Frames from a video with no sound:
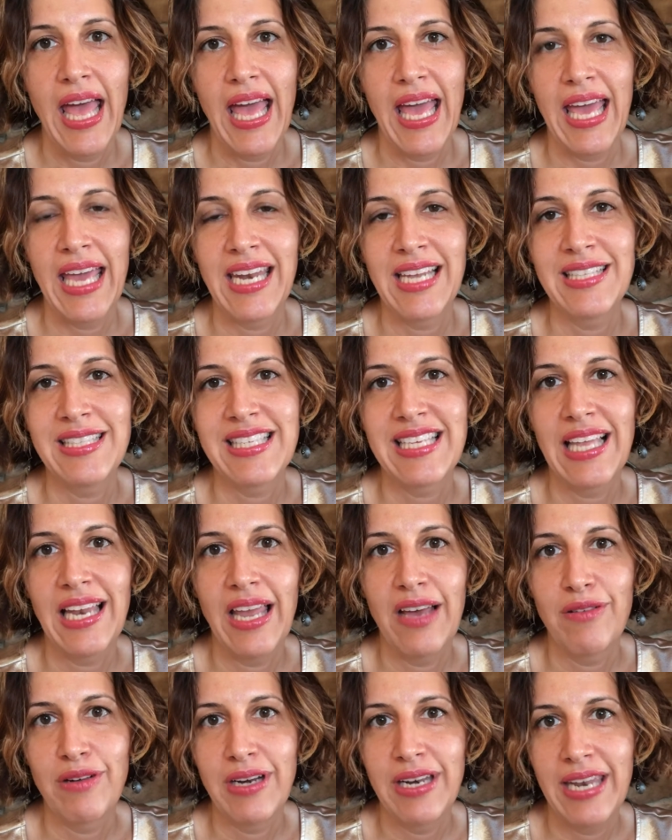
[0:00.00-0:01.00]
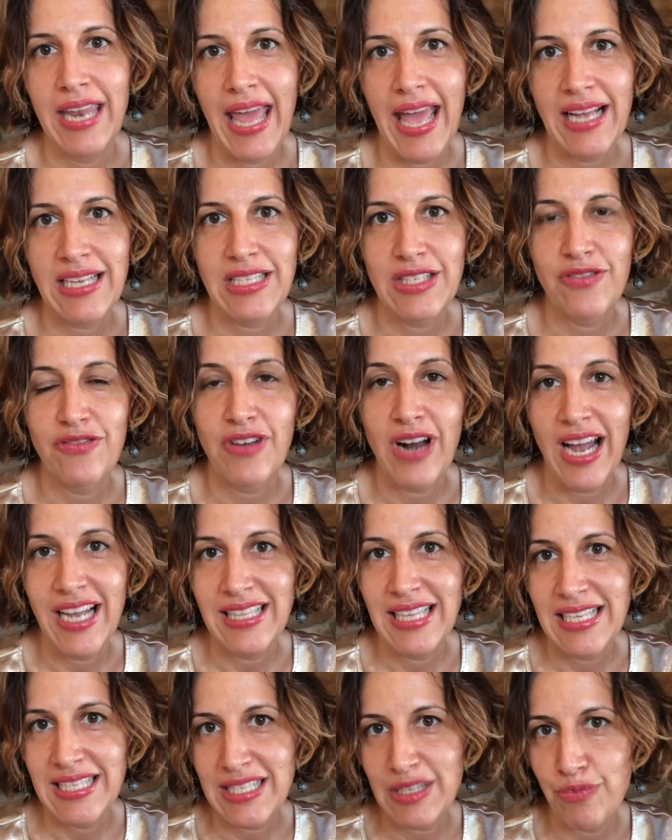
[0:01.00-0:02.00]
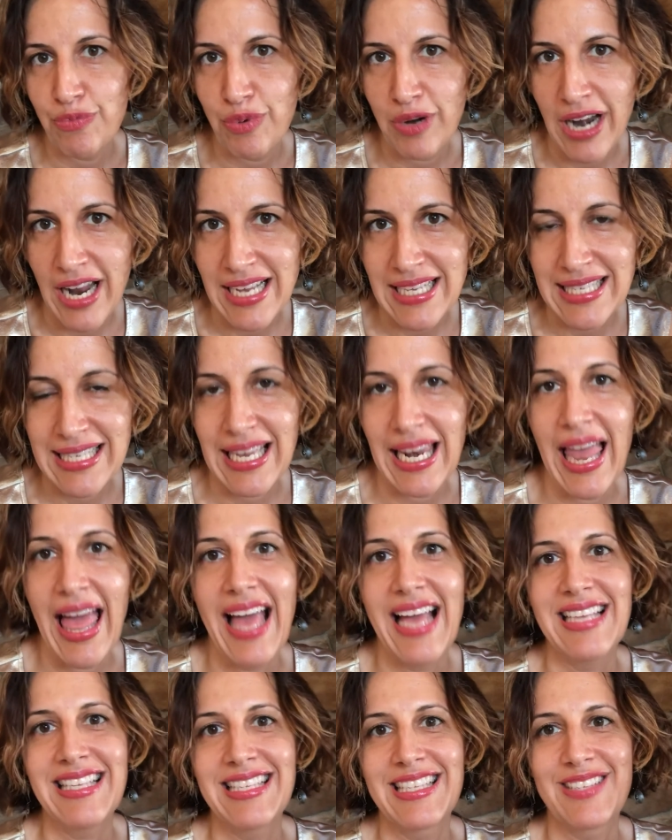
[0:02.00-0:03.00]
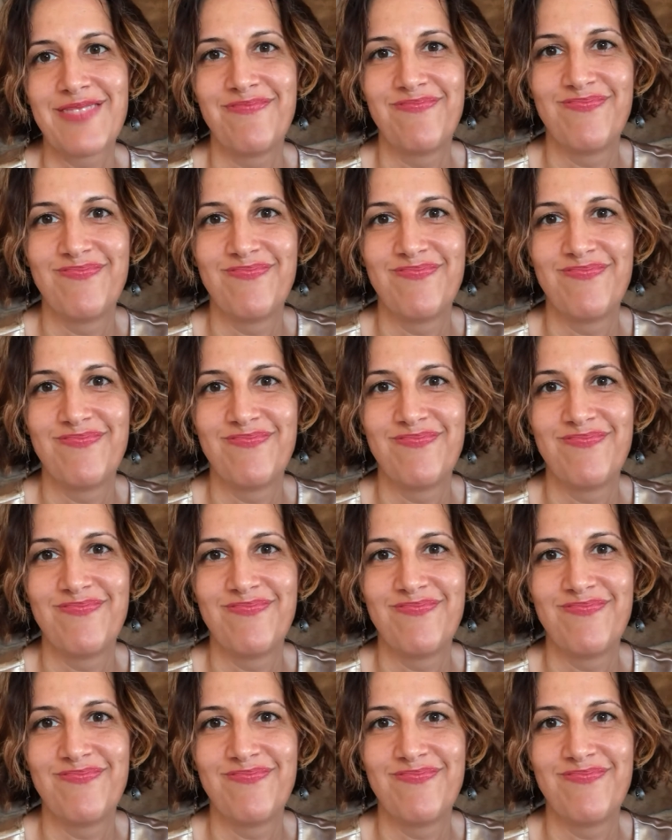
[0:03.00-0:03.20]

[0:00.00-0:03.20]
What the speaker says: and until our next Friday surprise class,